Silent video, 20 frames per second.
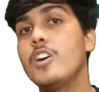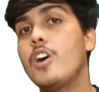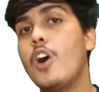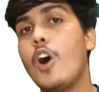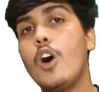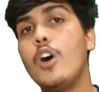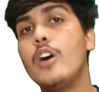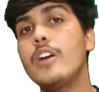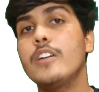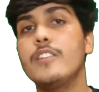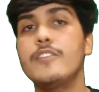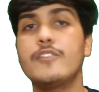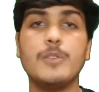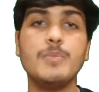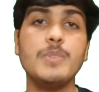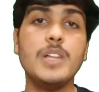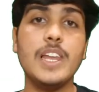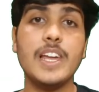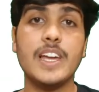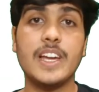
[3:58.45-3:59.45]
or from
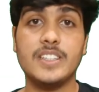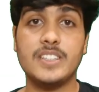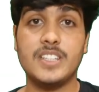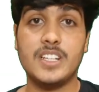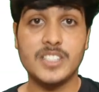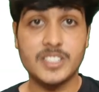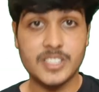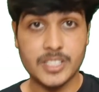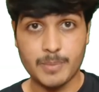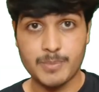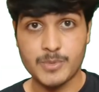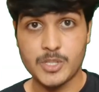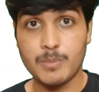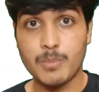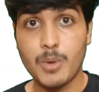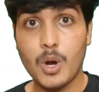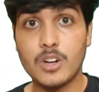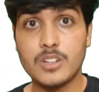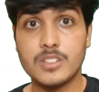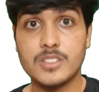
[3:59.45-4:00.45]
the link in the description
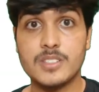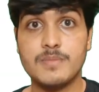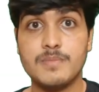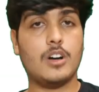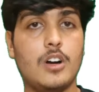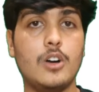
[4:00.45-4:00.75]
box.